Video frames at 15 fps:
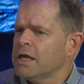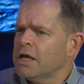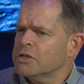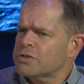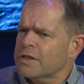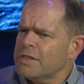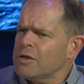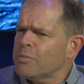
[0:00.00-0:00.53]
And
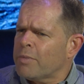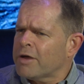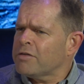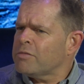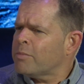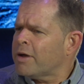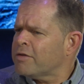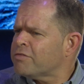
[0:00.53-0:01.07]
so I think
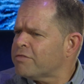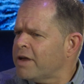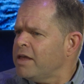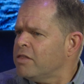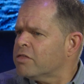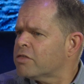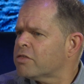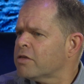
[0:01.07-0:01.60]
my
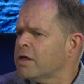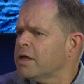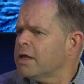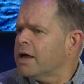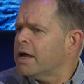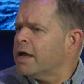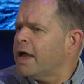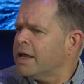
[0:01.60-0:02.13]
faith
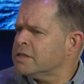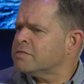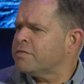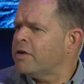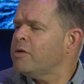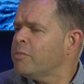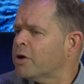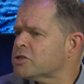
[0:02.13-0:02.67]
has
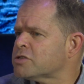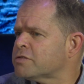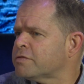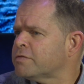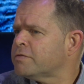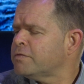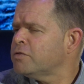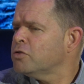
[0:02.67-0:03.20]
very much
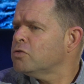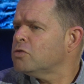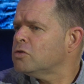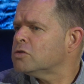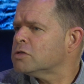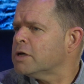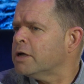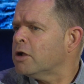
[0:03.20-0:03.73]

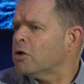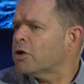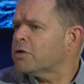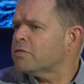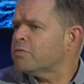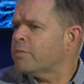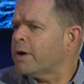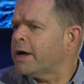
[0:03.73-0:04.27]
fueled a lot
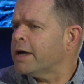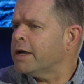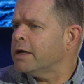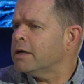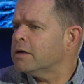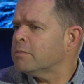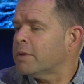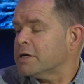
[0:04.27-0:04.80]
of
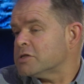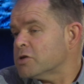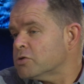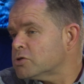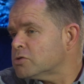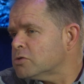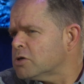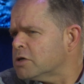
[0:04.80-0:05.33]
my
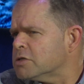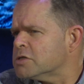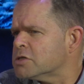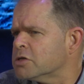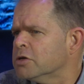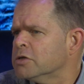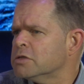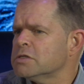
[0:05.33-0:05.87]
social
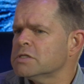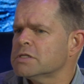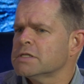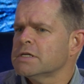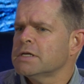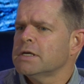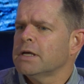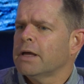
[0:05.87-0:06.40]
concerns.
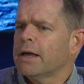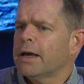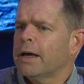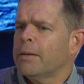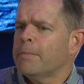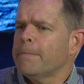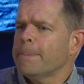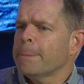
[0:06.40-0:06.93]

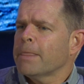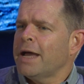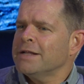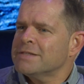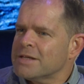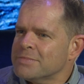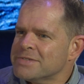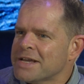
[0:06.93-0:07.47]
And
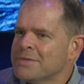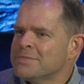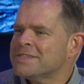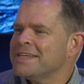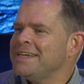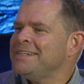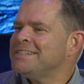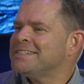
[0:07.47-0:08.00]
sometimes
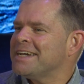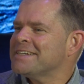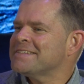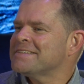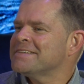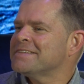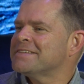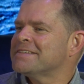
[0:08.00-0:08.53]
the
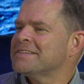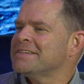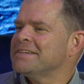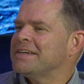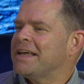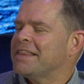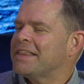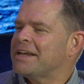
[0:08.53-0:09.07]
injustice
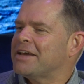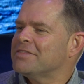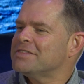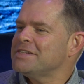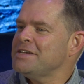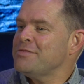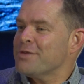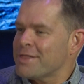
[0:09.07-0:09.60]
that I've
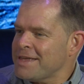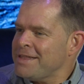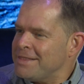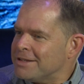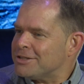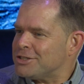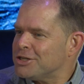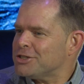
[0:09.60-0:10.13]
seen within
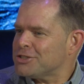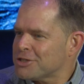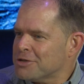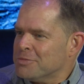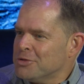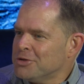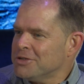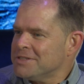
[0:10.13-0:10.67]
the church
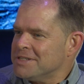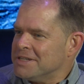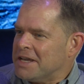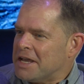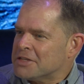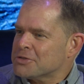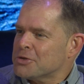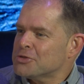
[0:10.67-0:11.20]
community
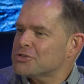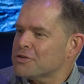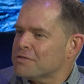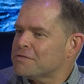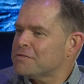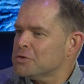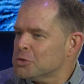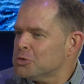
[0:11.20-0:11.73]
has also
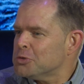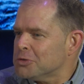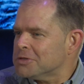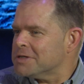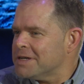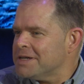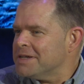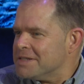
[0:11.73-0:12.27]

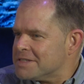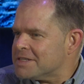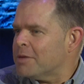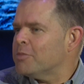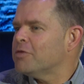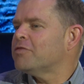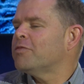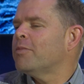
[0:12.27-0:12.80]
fueled
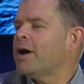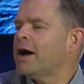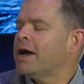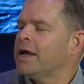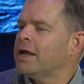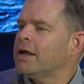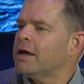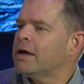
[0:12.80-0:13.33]
some of
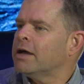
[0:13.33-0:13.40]
my